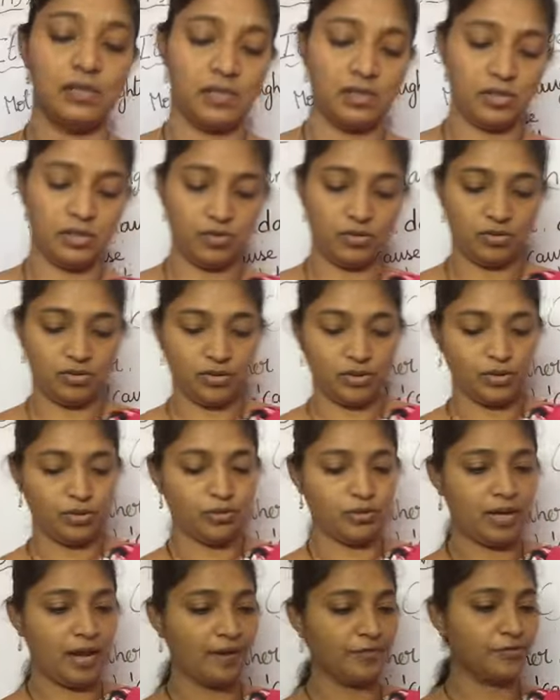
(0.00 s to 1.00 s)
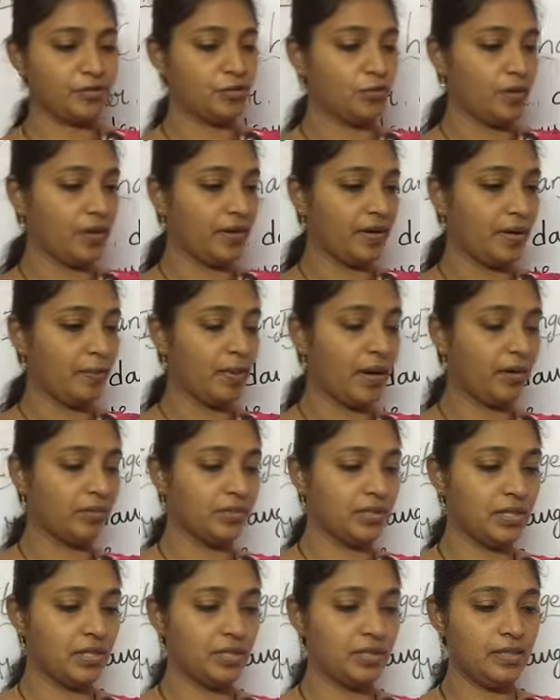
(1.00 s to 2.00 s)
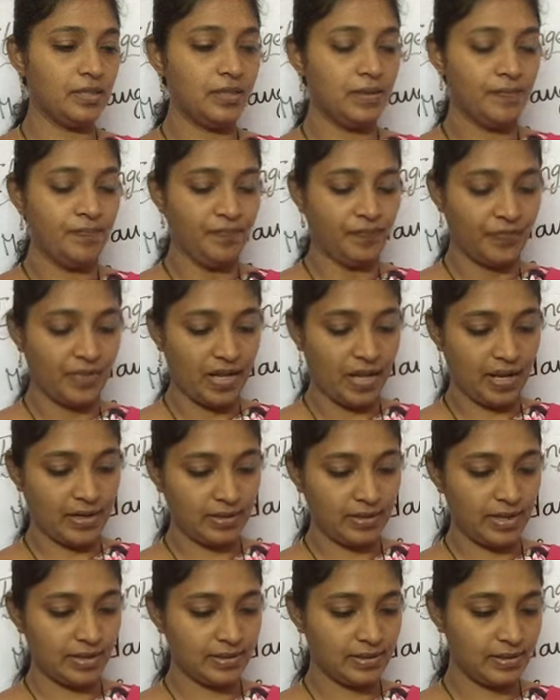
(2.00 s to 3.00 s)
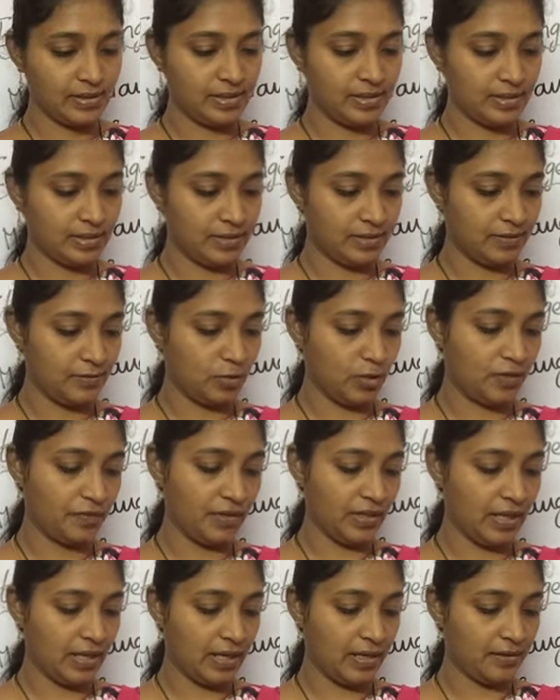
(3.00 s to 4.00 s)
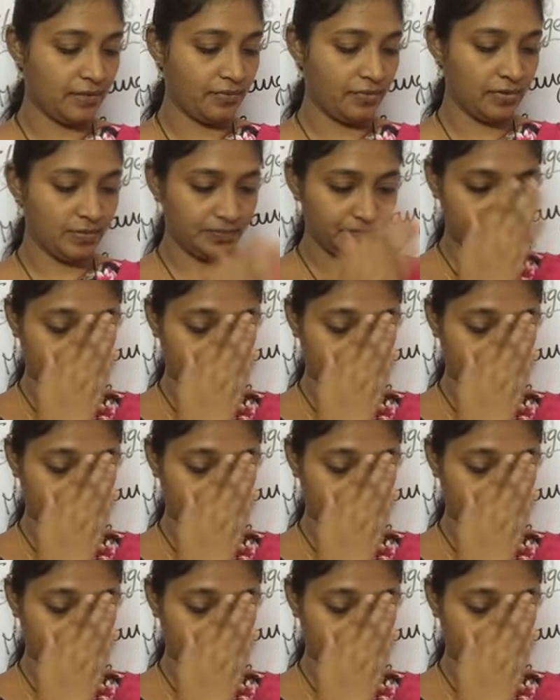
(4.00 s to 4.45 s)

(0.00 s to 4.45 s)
so you don't have to worry about it. And next what we have